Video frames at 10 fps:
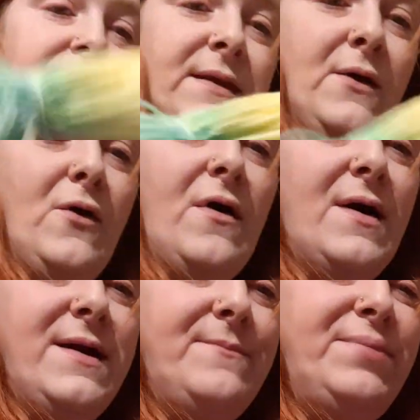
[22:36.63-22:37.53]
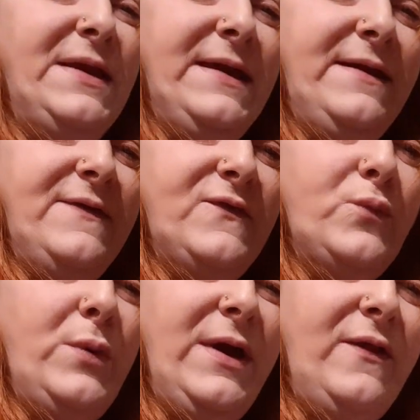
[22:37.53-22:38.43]
Now I am pleased
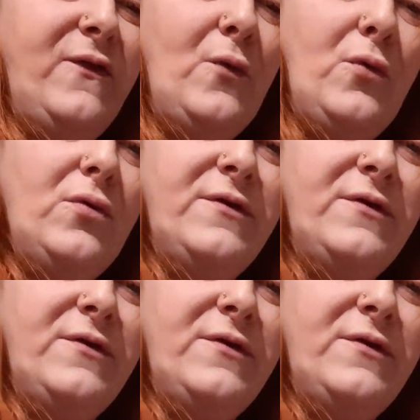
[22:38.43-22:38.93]
with all